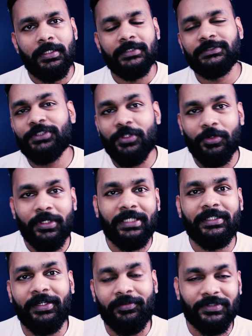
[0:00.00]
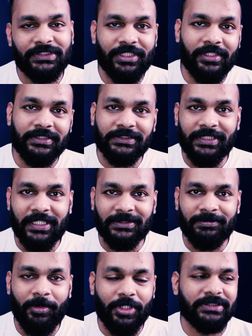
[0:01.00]
Let's look at Ravishankar's
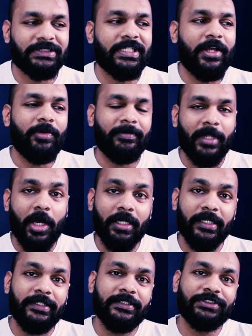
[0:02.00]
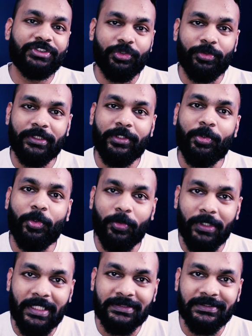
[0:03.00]
response. Now I'm not gonna show you the
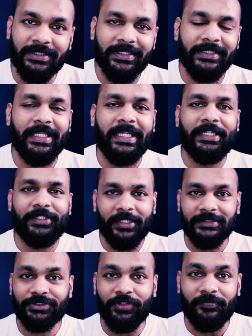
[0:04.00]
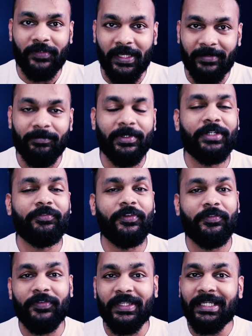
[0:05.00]
whole answer in the interest of time, but if
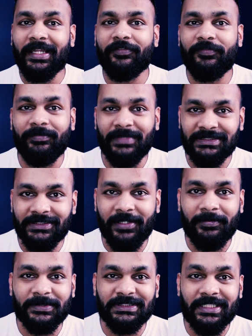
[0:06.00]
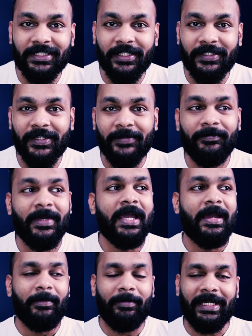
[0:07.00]
you feel I've misrepresented him
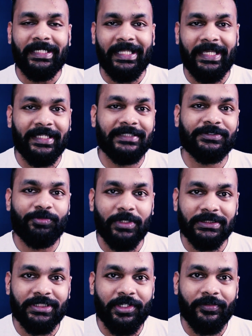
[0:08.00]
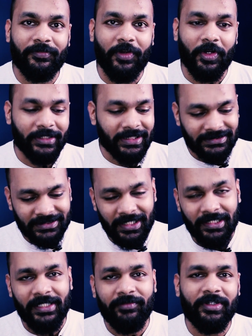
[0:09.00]
by taking his words out of context,
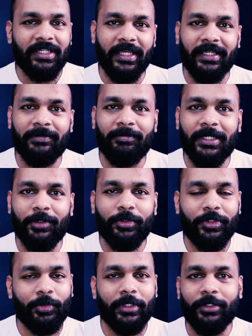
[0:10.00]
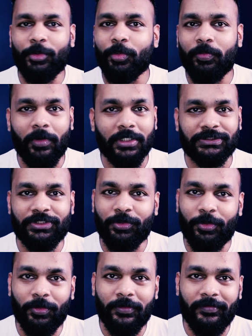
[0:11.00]
I'll leave a link below. You can go watch
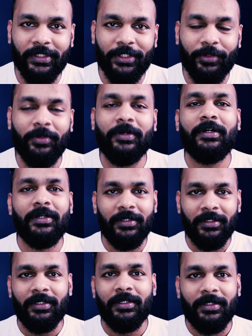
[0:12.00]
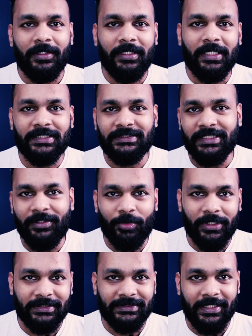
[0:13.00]
the whole video. Let's see what he